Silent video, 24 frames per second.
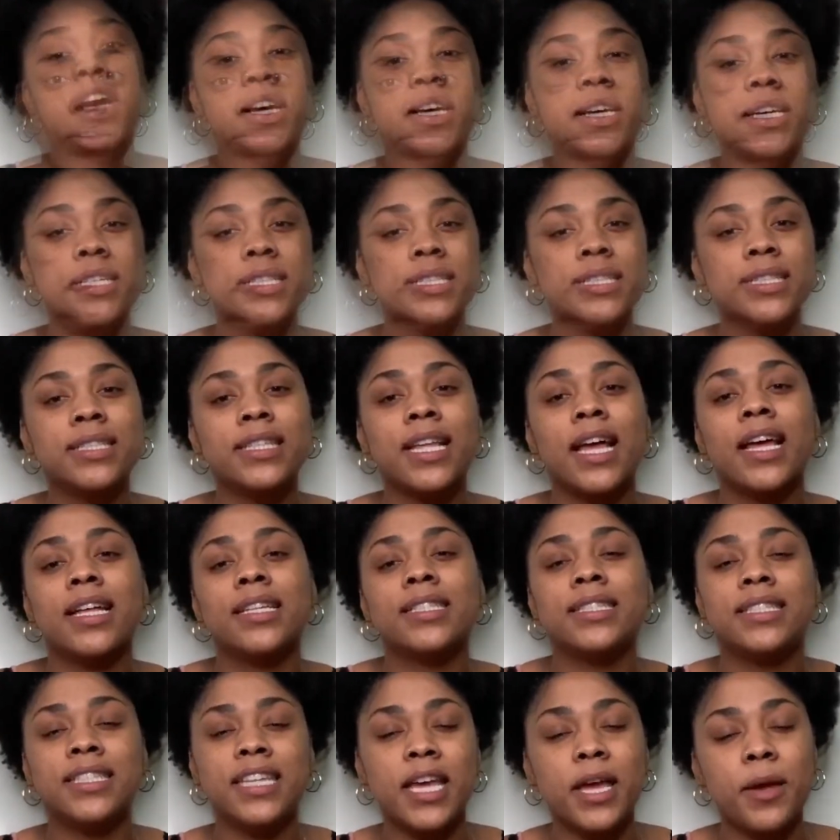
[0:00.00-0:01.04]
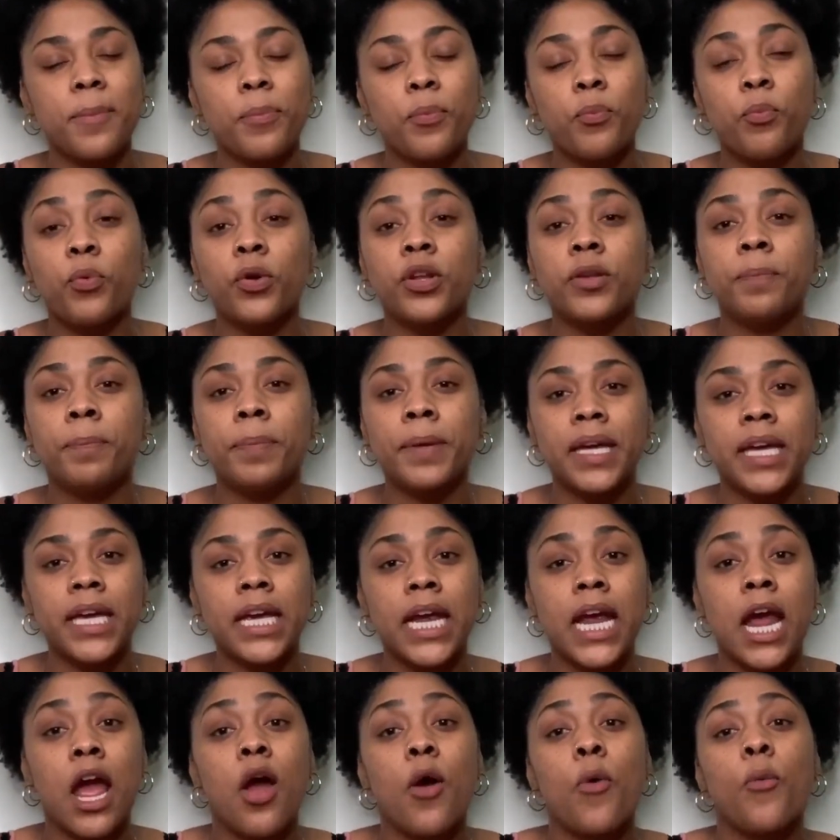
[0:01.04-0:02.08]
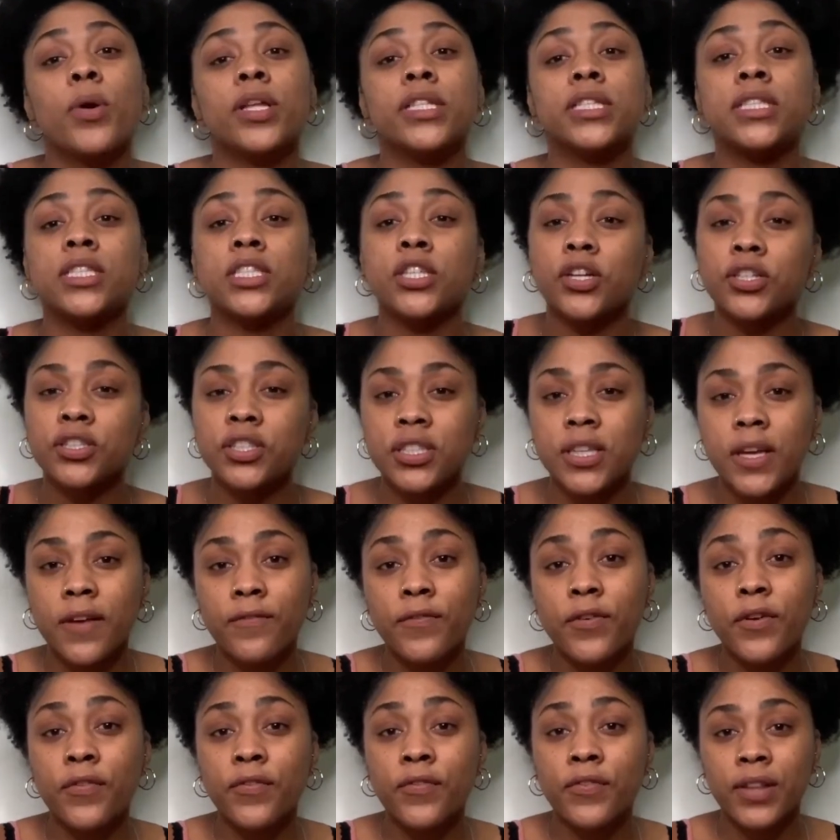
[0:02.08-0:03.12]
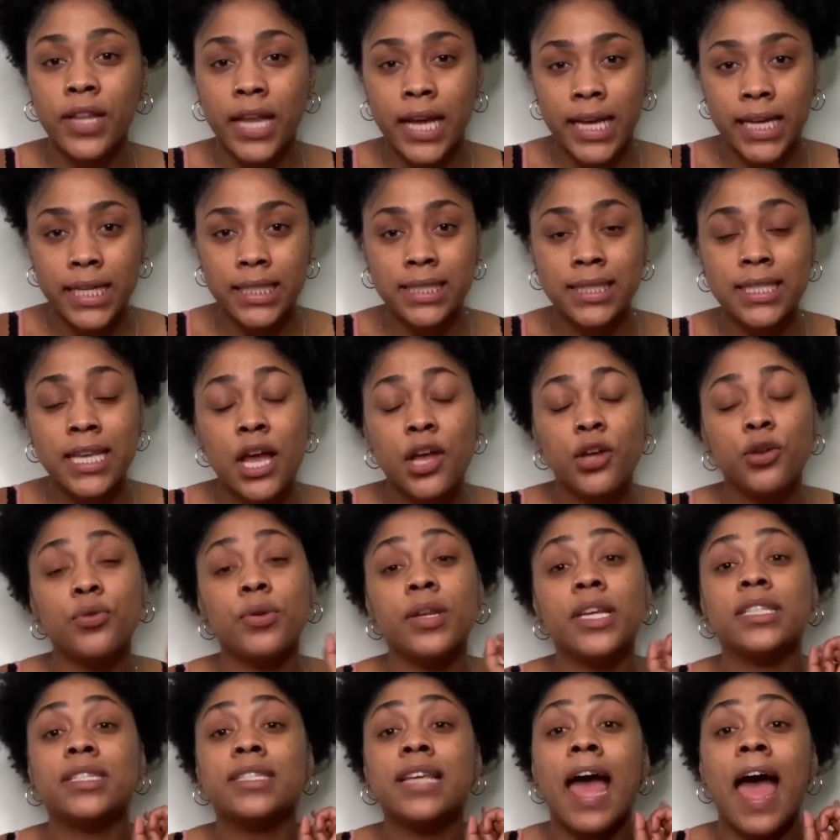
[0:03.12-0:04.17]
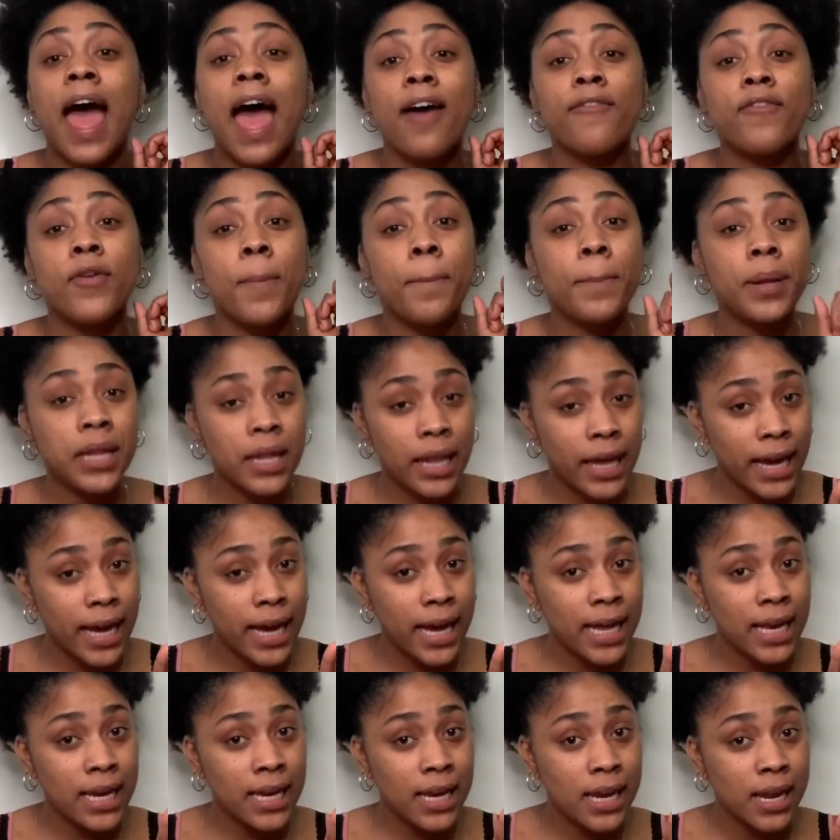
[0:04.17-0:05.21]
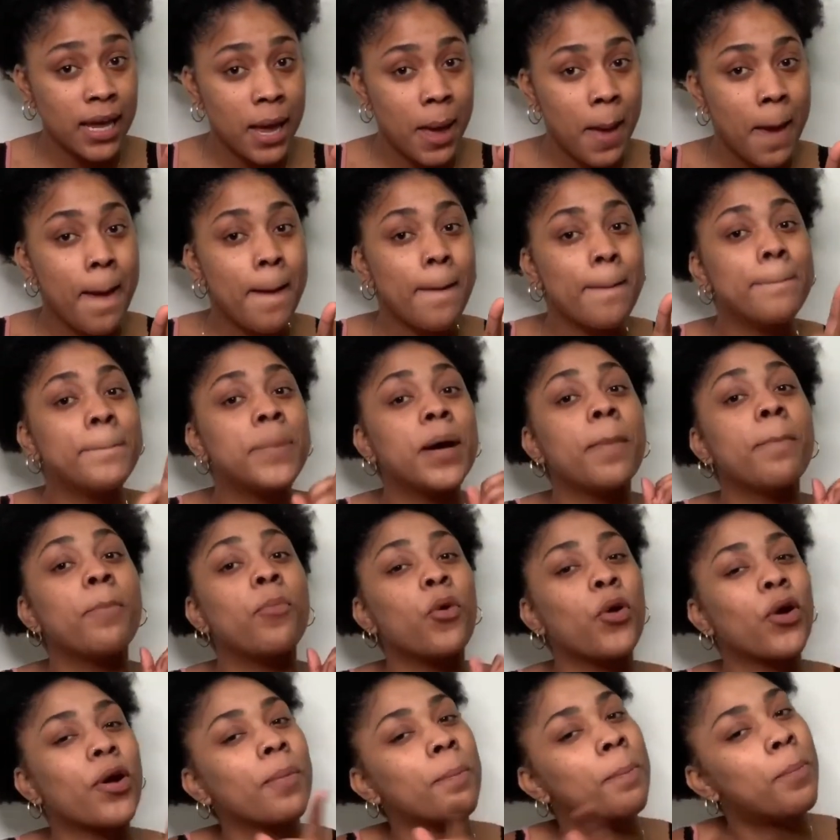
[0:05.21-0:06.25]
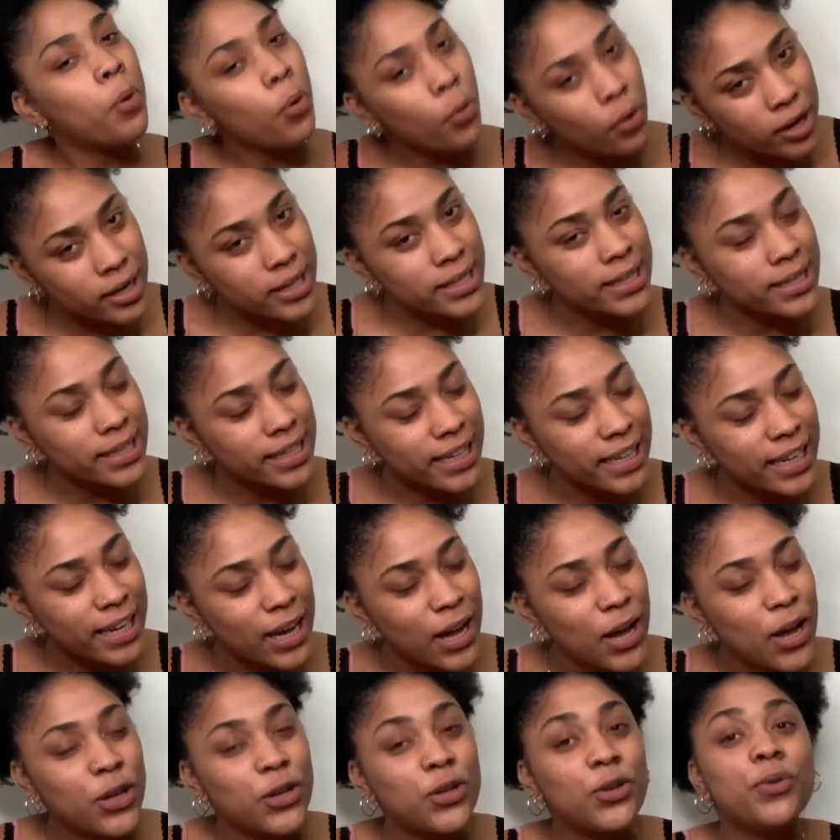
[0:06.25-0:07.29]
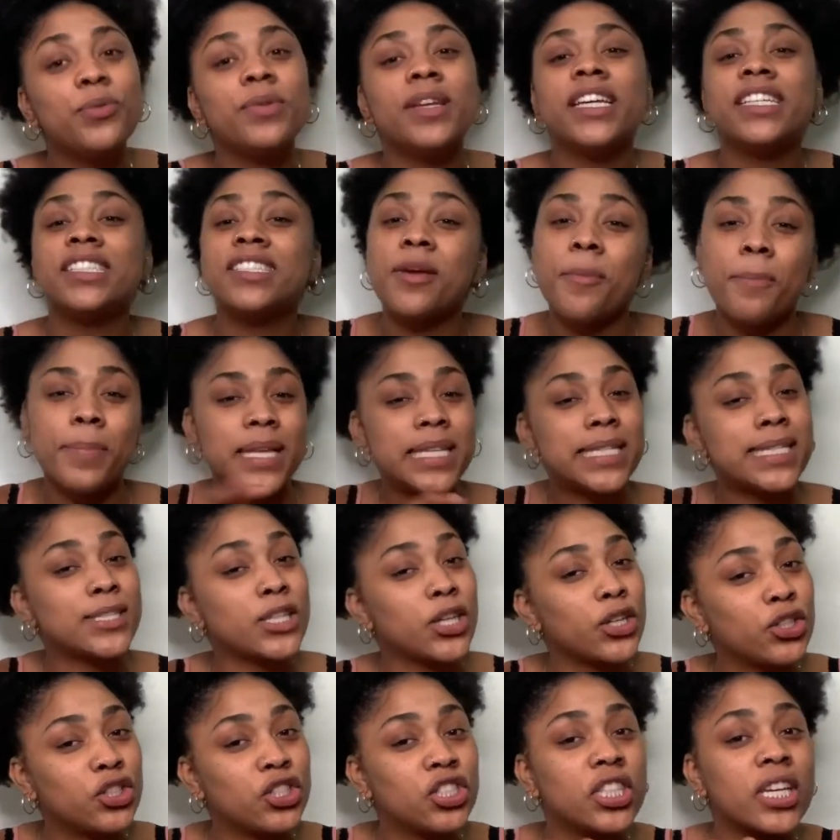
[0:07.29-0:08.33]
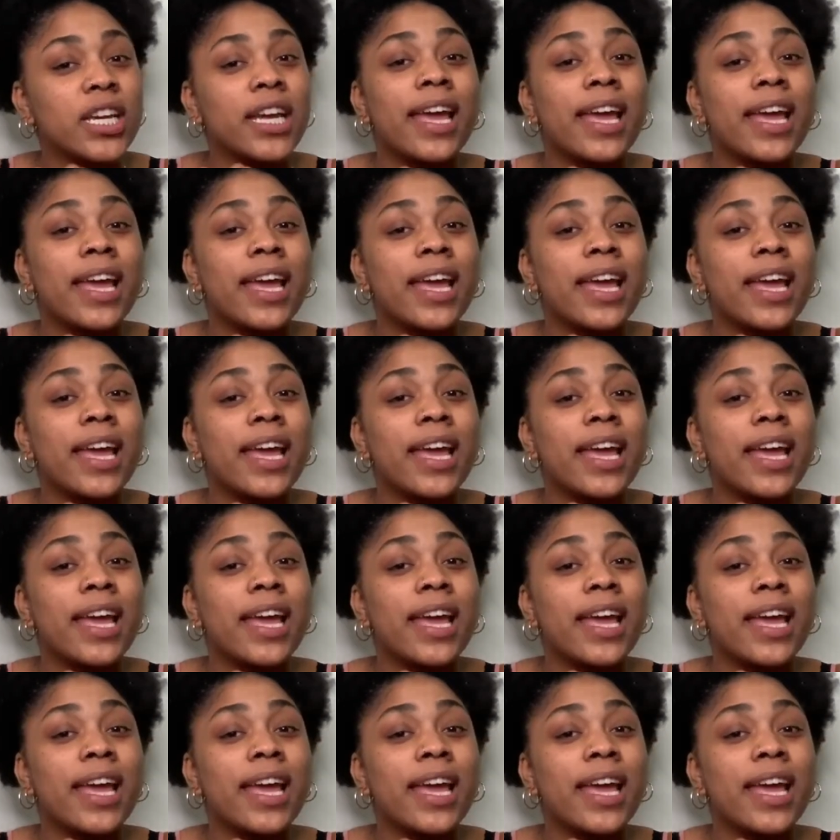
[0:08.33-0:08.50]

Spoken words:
First tip would be, when searching for flights, you need to have a plan, but more importantly, you need to be searching